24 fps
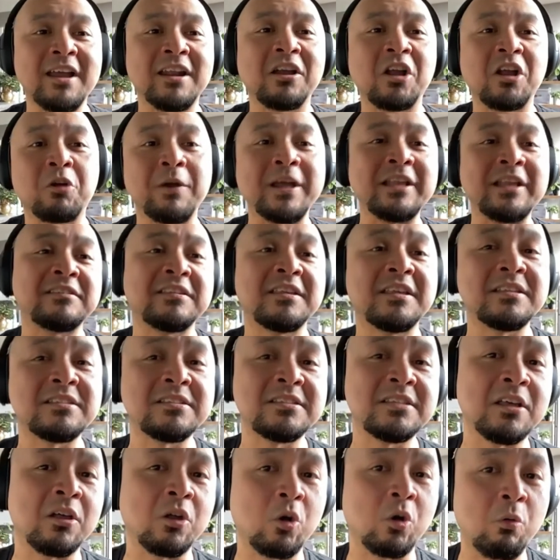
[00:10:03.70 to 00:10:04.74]
kind of great
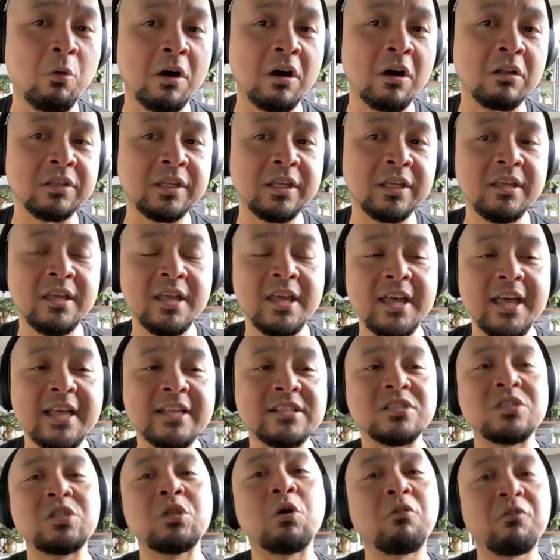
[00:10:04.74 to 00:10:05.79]
tcl quality
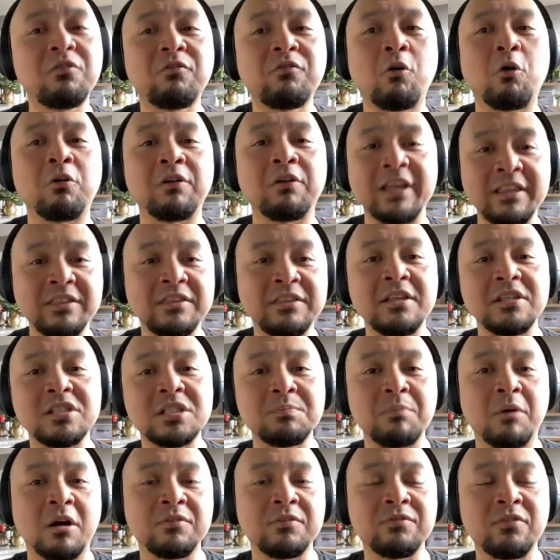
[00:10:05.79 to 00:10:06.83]
is known for in these
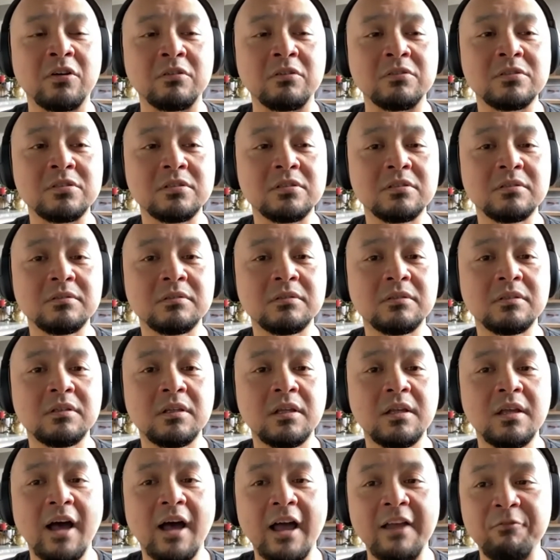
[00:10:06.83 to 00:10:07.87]
smartphones
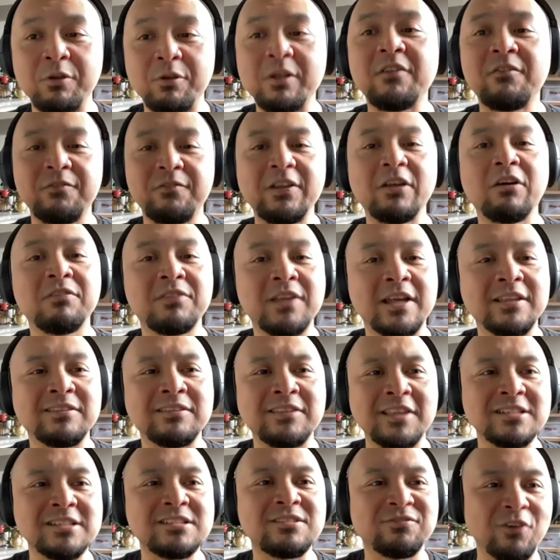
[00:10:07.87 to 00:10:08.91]
i really feel that
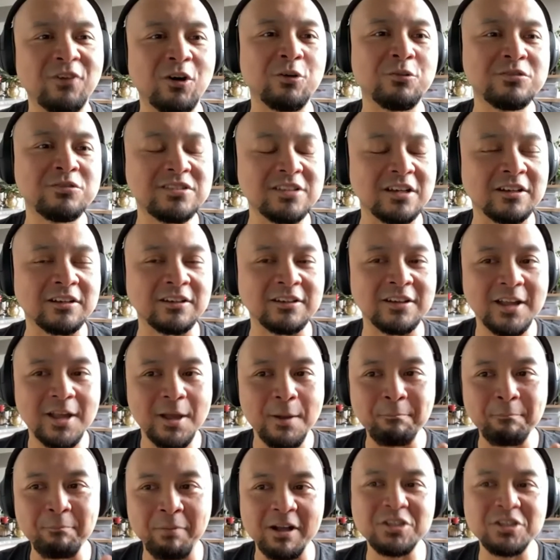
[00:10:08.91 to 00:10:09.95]
these phones are
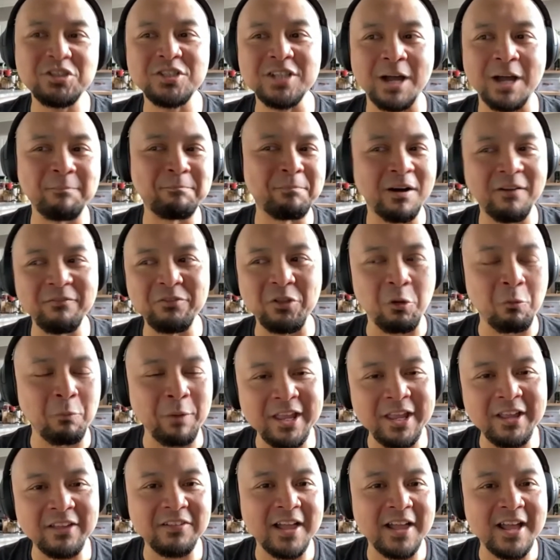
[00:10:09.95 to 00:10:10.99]
punching above their
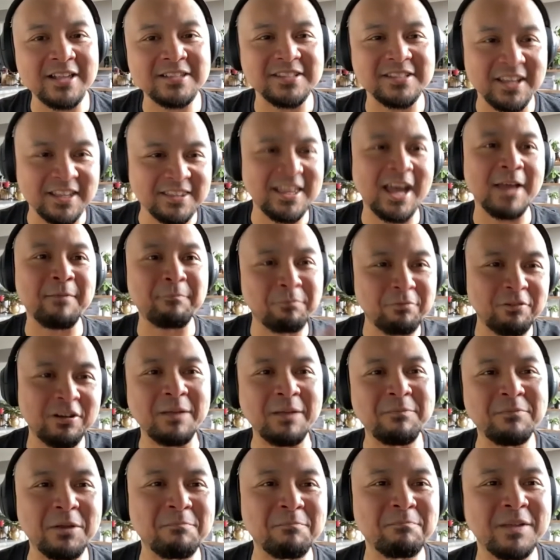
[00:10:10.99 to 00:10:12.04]
weight class in that
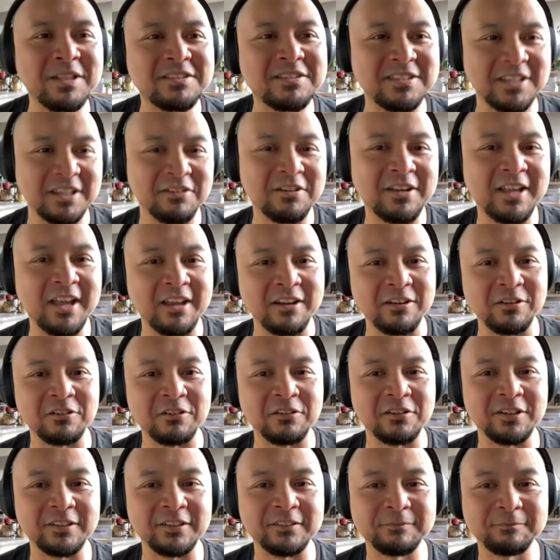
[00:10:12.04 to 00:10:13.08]
premium mid-tier
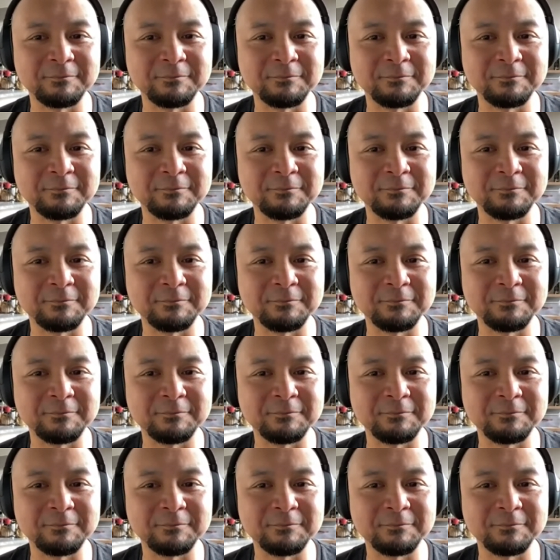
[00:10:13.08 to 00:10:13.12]
category